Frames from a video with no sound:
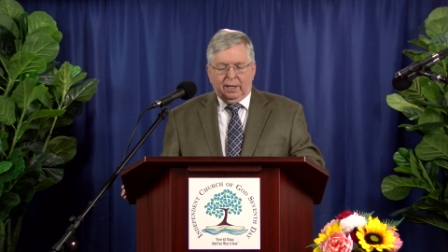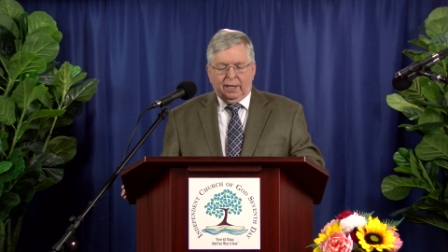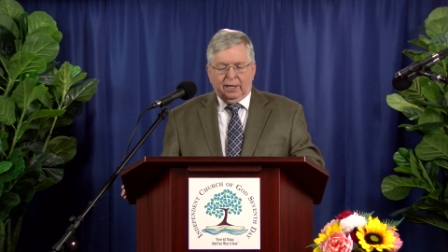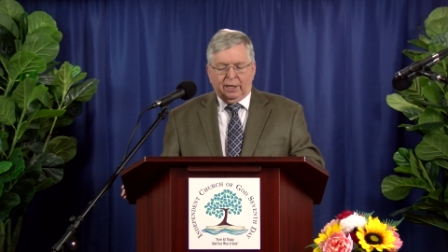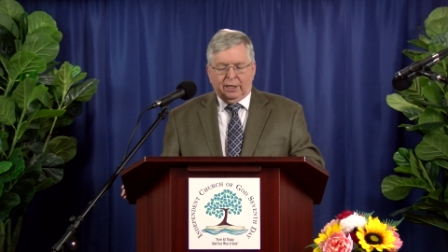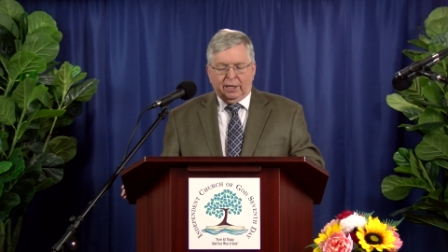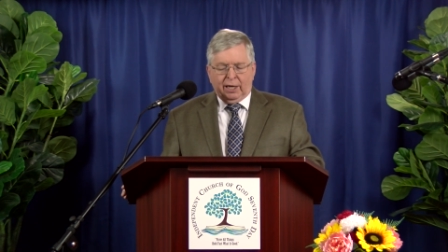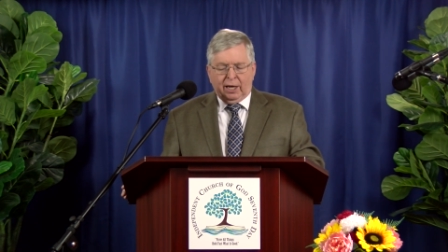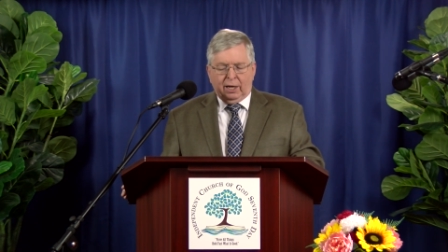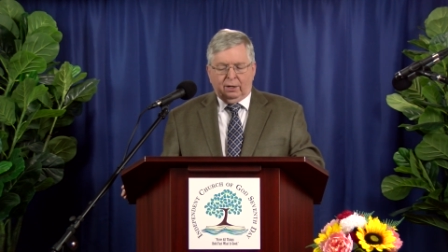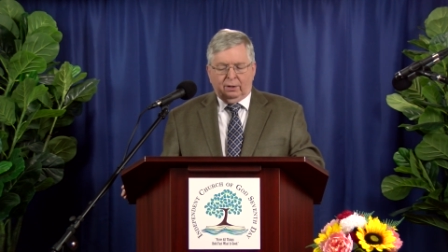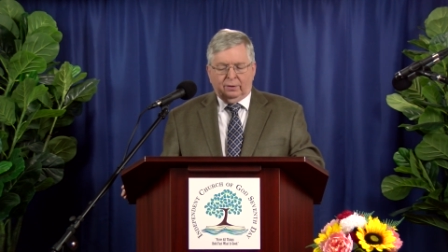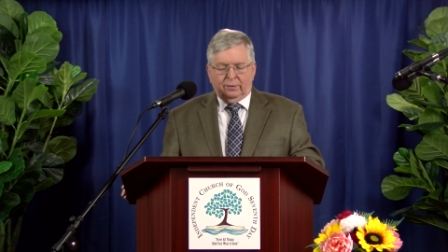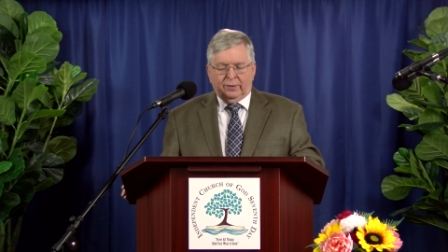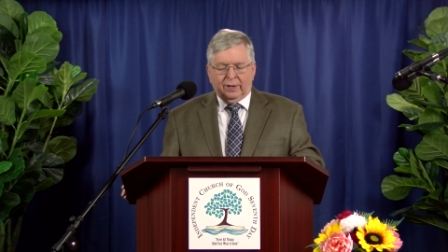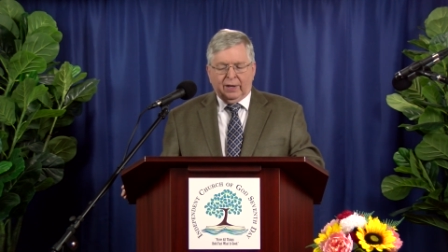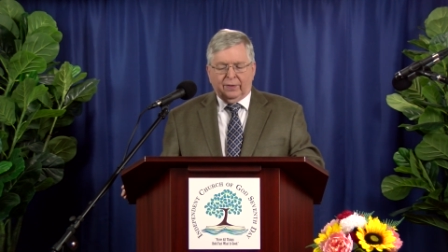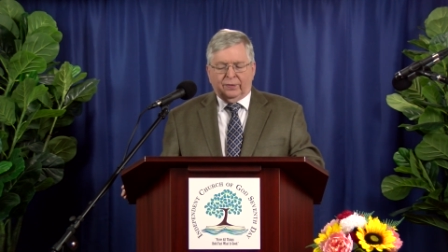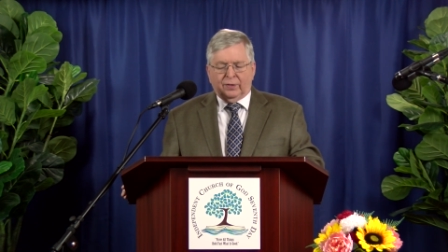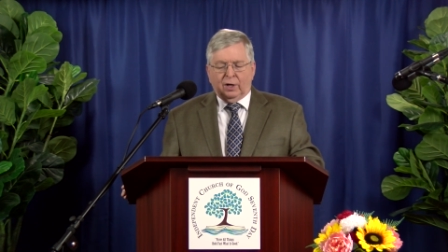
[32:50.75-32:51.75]
And
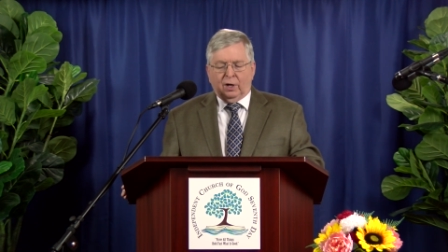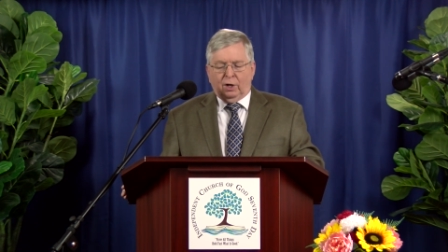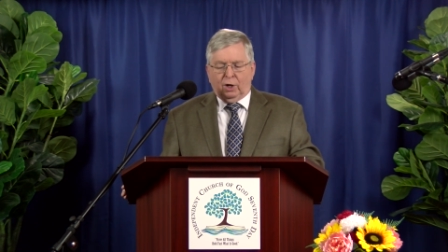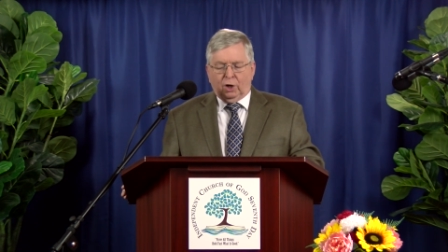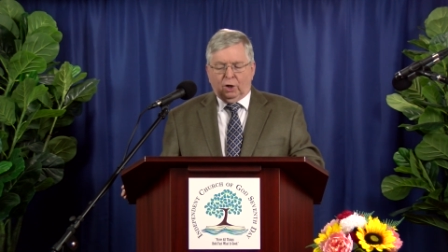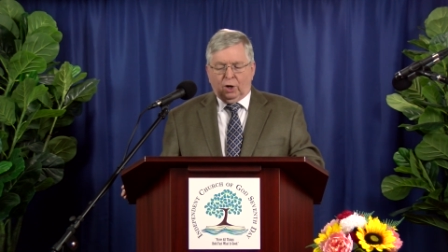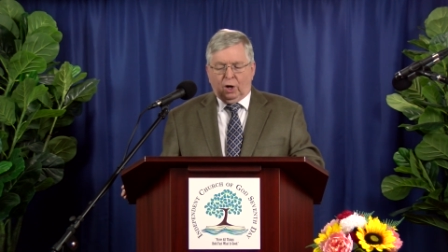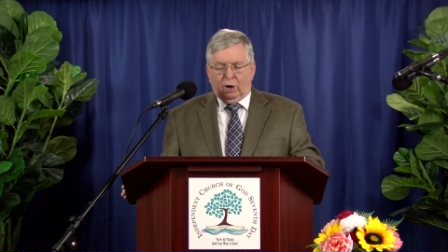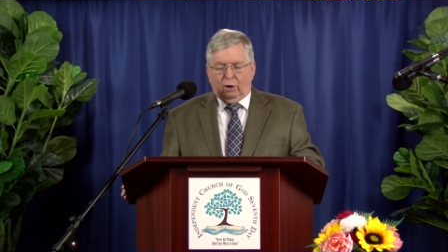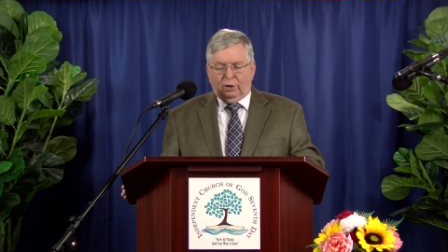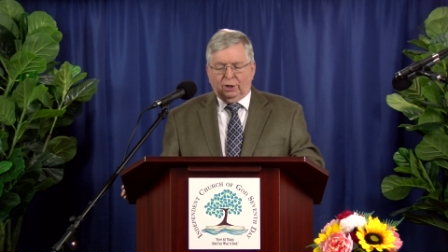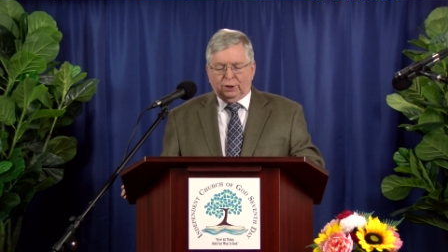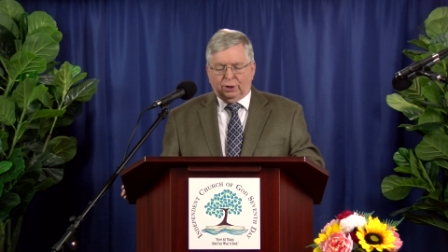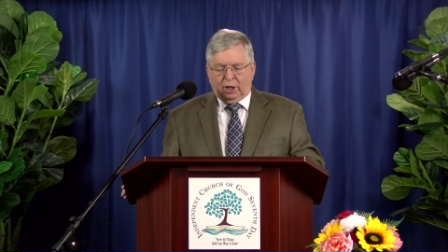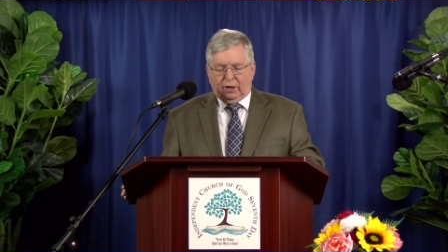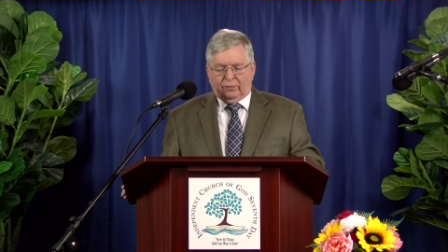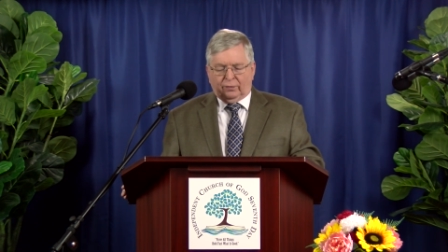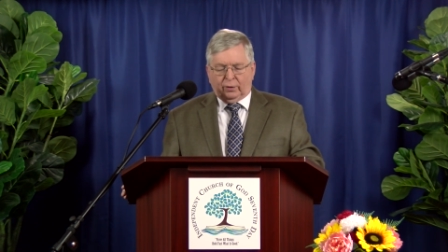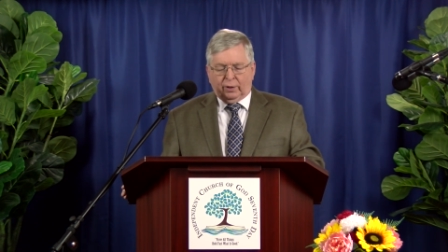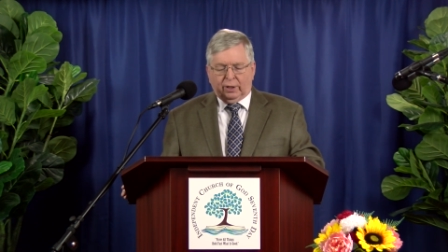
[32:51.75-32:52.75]
account that the long
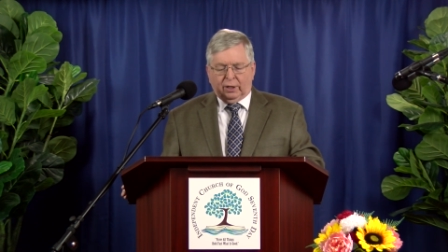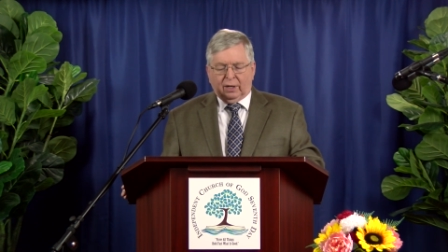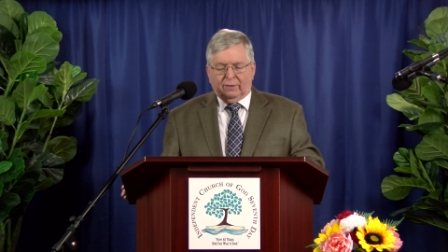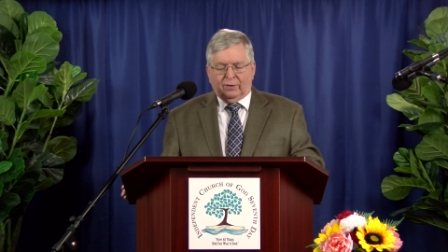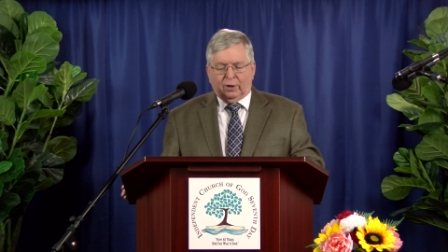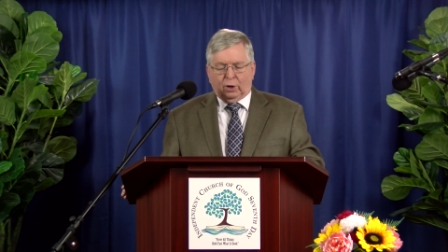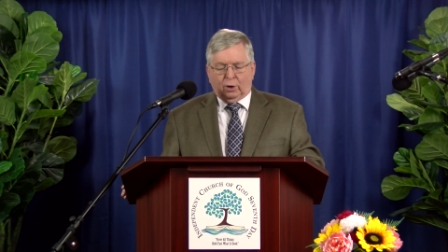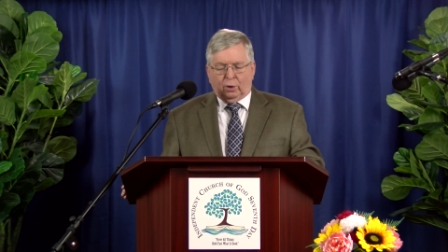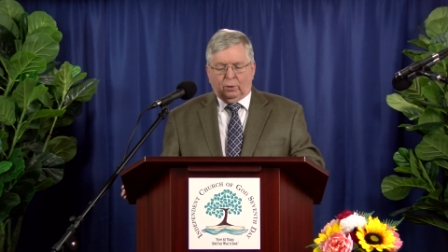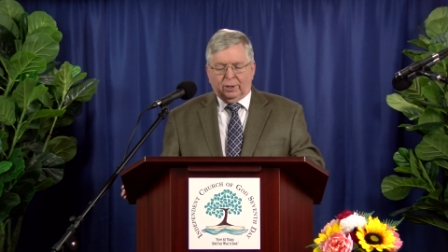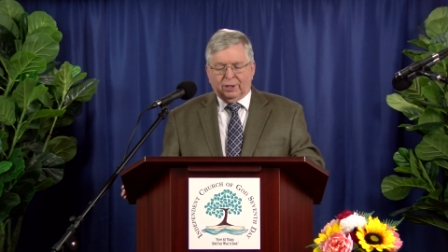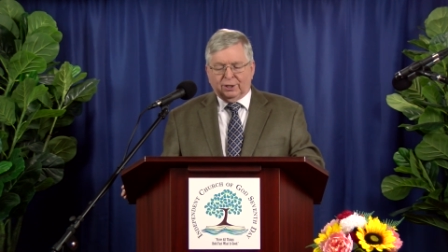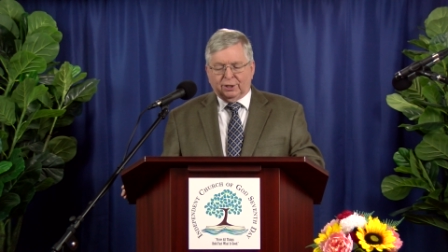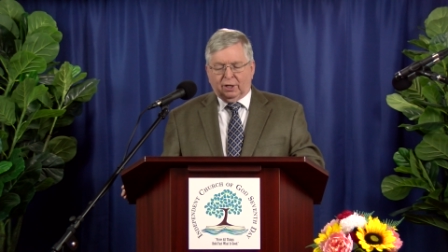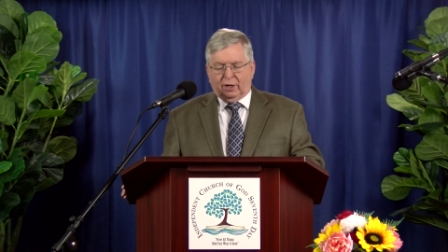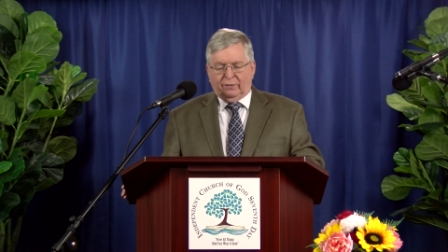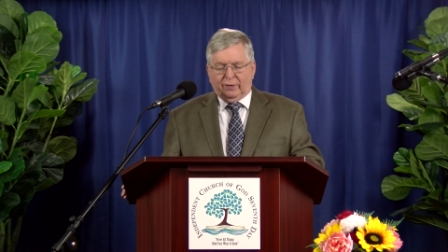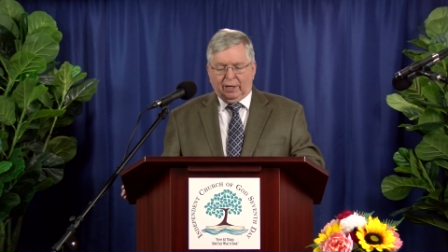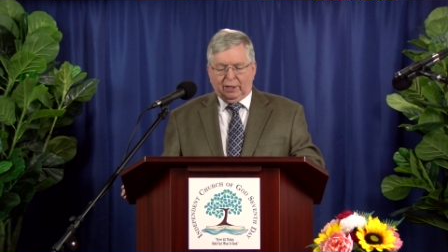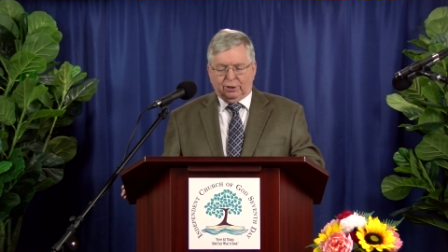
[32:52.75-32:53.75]
suffering of our Lord is
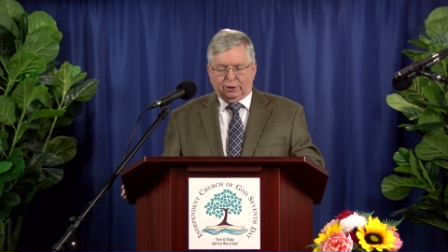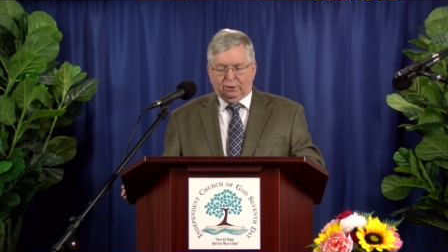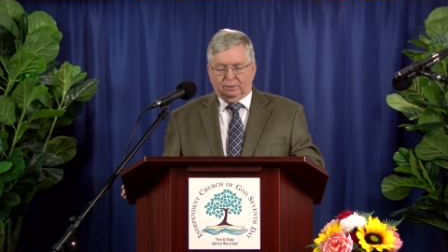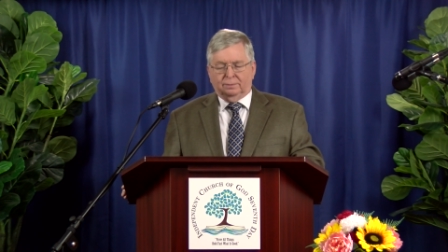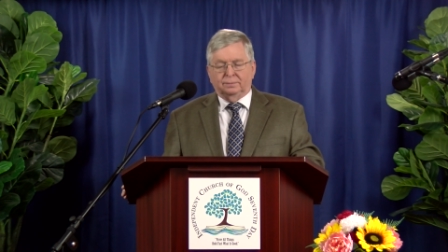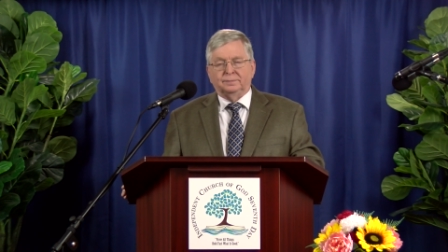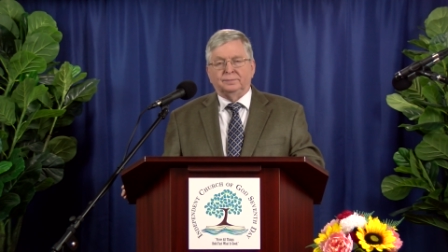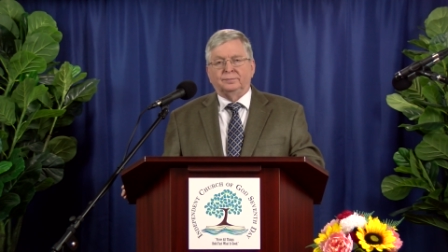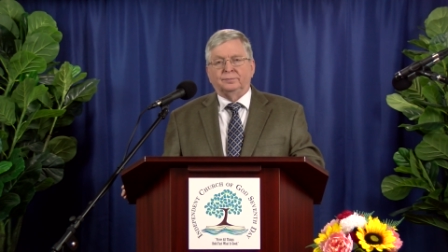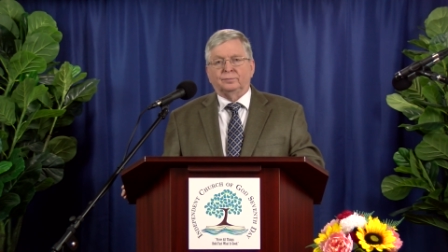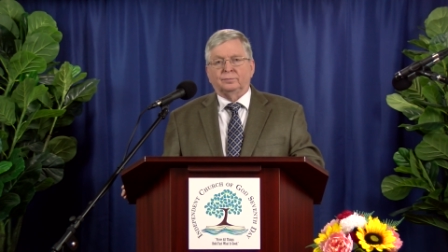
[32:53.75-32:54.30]
salvation,